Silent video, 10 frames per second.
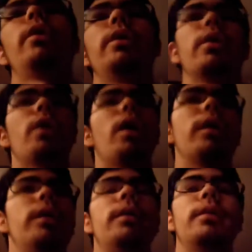earlier
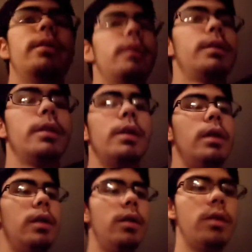on.
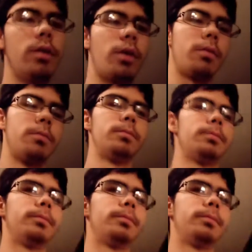You know.